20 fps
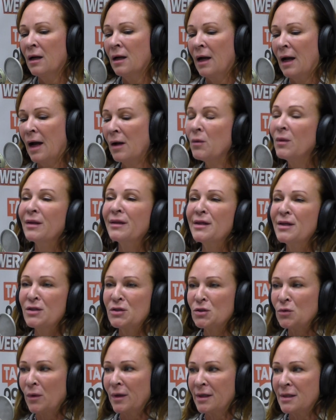I really
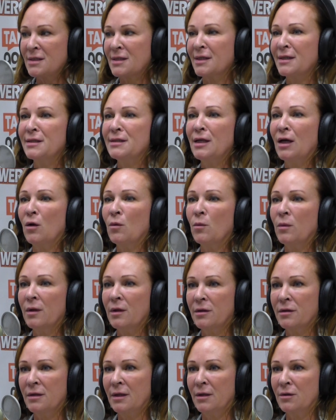enjoy sitting down
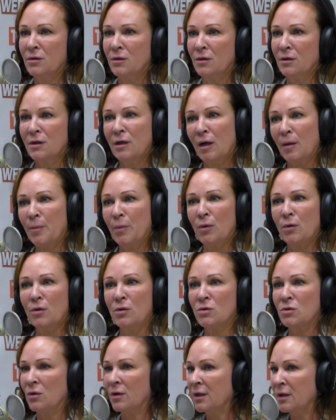with either
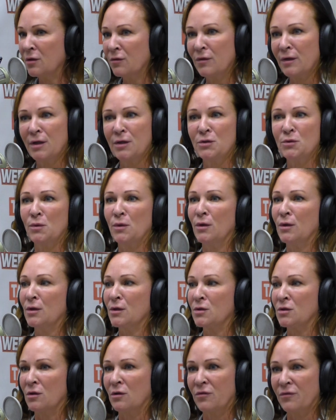couples or
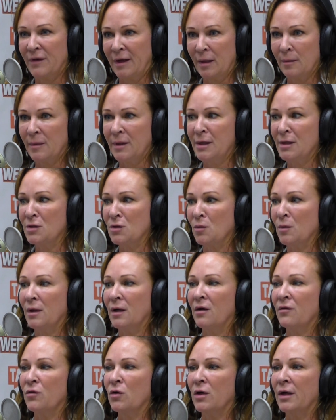individuals or families or
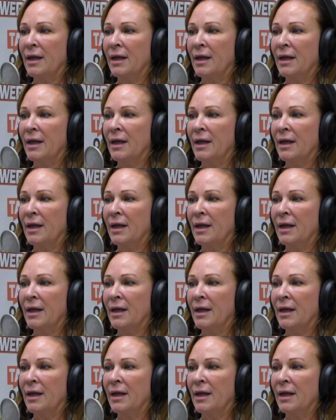whatever,